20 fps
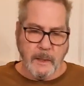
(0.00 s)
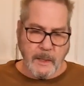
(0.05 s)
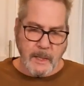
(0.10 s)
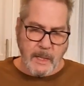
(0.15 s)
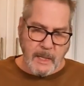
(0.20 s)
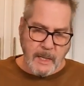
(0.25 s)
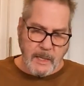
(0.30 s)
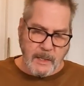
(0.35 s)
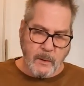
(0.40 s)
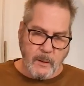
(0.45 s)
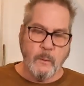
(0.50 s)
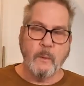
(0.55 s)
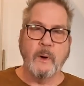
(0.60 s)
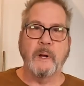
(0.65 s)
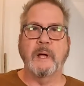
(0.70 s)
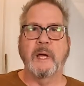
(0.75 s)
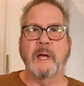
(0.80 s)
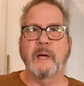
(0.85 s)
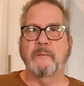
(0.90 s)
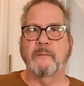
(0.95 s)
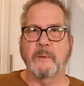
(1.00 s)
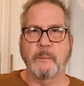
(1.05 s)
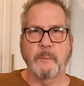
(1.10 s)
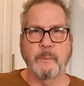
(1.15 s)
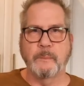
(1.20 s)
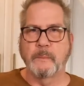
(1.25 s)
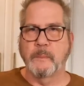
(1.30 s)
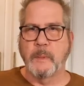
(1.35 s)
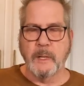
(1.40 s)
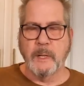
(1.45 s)
Again, I don't
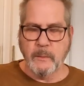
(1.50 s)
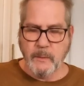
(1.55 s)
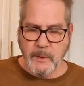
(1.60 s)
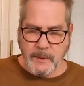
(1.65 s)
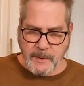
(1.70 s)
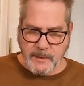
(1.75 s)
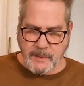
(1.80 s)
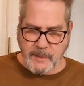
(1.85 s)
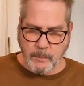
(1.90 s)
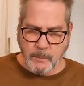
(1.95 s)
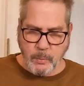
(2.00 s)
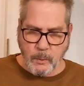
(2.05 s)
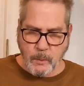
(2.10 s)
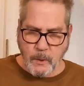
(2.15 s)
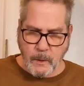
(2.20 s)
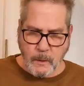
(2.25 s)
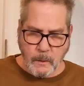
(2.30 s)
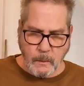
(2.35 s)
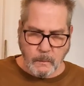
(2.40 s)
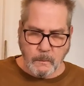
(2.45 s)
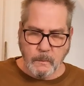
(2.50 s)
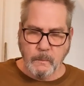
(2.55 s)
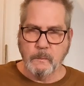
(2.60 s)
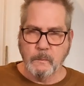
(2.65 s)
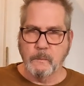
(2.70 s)
want this to boil.